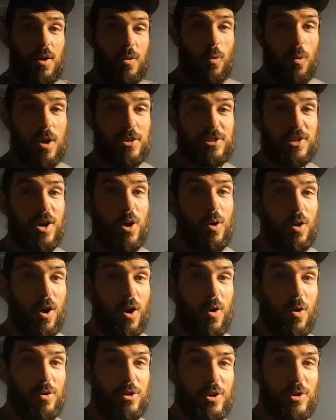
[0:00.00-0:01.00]
What's going
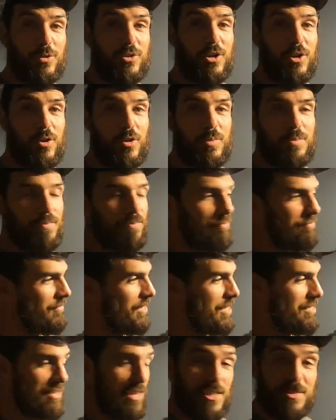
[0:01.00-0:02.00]
on, YouTube?
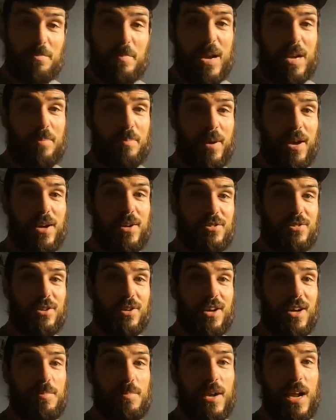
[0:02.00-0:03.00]
This is Big Pouncer
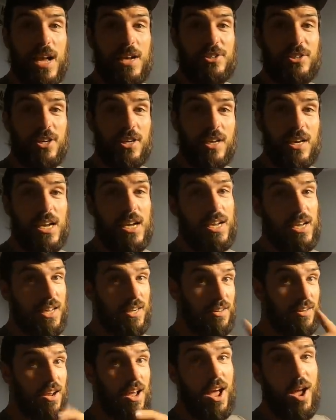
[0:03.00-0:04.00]
coming at you
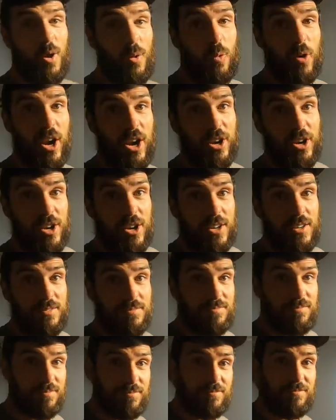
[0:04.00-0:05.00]
again with a nut.
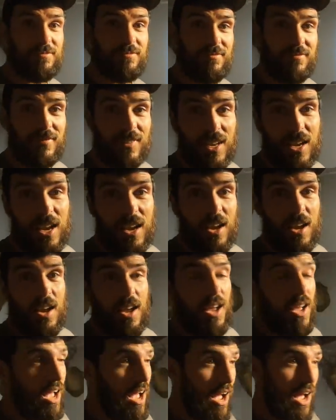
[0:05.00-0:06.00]

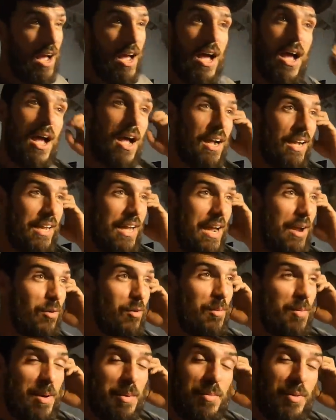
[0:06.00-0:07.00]
I can't
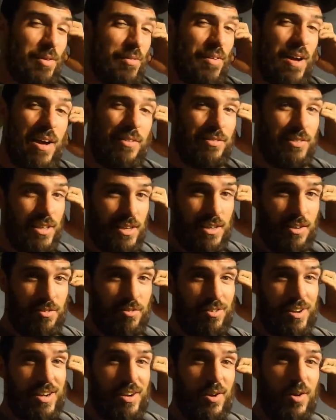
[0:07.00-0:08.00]
remember if I've done a
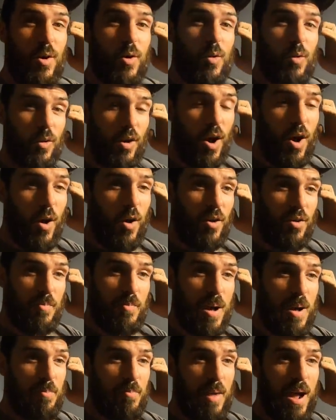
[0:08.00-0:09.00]
video on all of
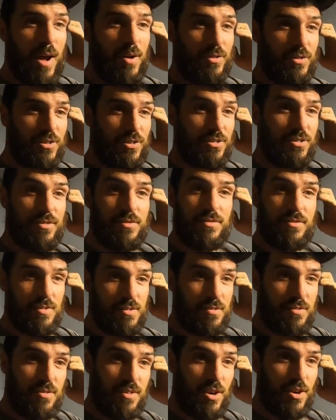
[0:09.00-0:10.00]
my mounts
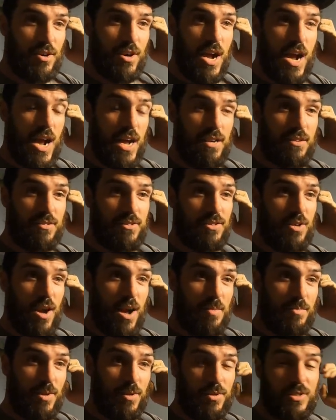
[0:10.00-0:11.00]
or not, so
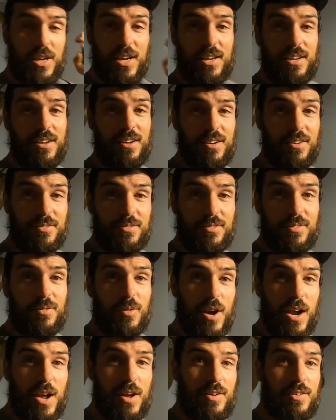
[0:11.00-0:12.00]
I'm gonna take you
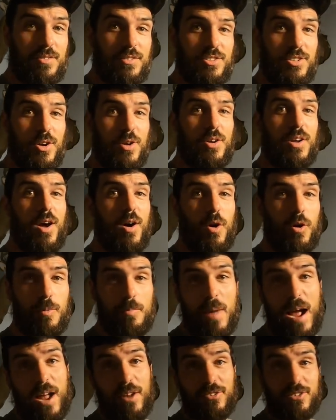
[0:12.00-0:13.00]
around and show you all the
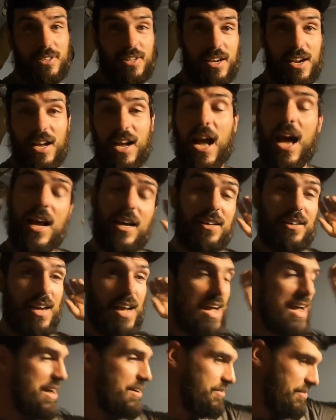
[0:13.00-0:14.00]
mounts that I got in the
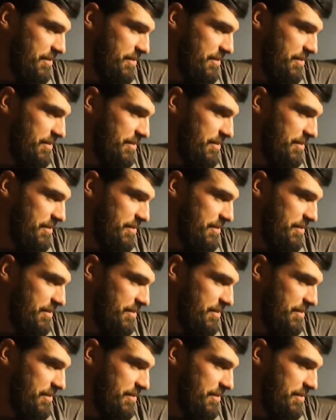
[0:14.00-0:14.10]
house.